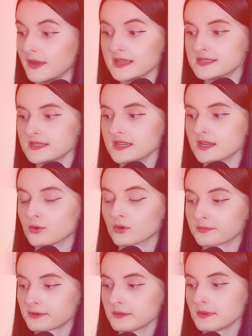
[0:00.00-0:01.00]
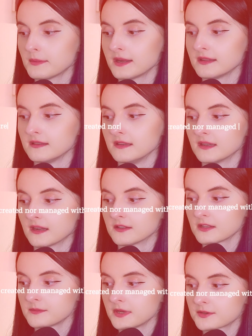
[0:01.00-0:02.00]
Basic or premium ID
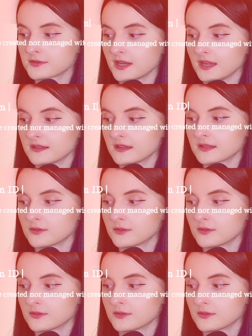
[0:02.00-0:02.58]
cannot be created